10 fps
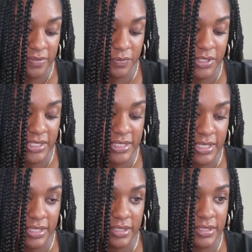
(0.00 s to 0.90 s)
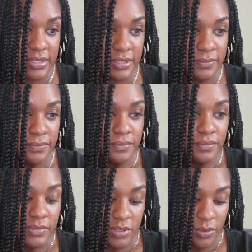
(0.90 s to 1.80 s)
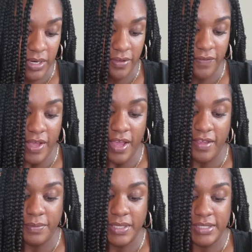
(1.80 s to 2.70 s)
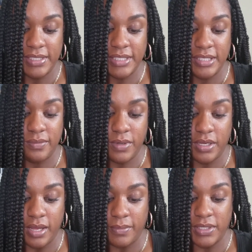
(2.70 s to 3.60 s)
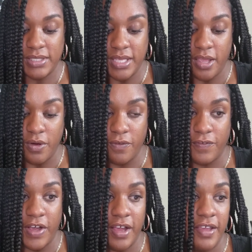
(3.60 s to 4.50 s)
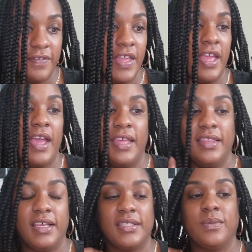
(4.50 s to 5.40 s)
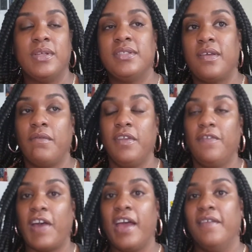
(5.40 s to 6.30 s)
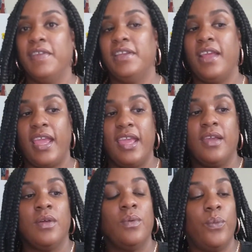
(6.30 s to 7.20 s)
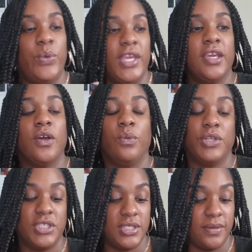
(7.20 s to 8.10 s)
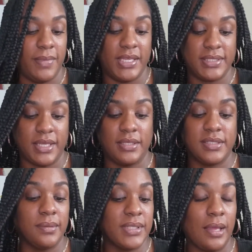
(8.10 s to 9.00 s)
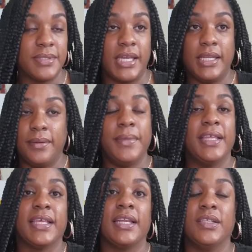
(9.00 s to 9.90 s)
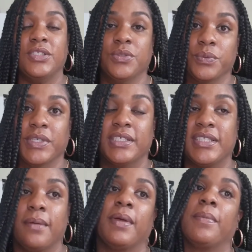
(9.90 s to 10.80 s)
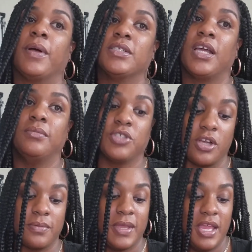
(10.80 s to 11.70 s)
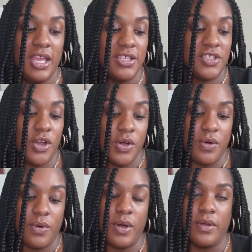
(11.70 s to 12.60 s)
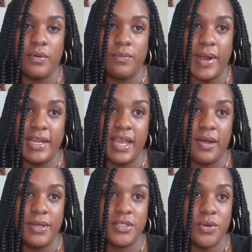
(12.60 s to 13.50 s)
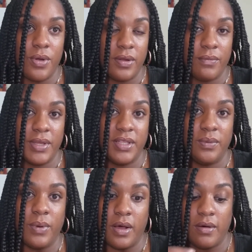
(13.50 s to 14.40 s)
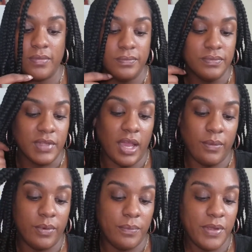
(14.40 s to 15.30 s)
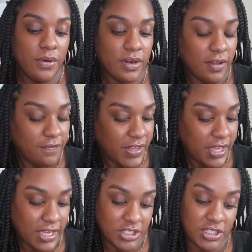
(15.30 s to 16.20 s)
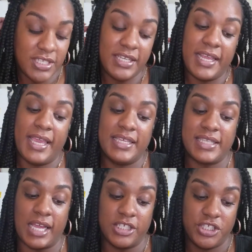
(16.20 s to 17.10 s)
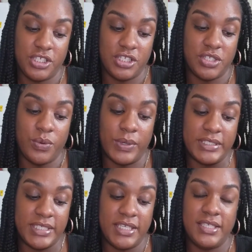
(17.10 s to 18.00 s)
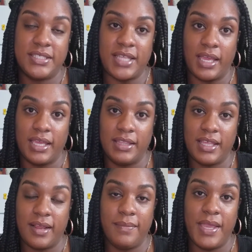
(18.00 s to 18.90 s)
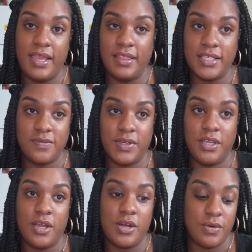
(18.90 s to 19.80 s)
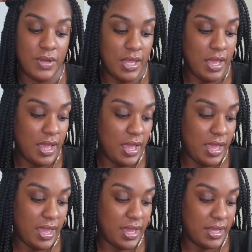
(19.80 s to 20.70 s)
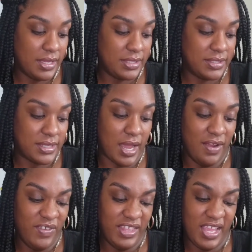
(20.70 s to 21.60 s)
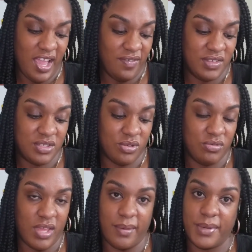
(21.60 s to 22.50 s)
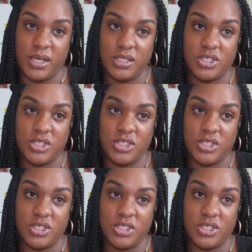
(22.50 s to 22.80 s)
46 25 plus 61, I'm going to say 05, and that's 175 in a week, which is amazing. Sometimes I didn't make that in two weeks at my part-time job. So right now it's going really well. I will be going on vacation. Today is actually the 22nd that I'm making this video and I really haven't sold that much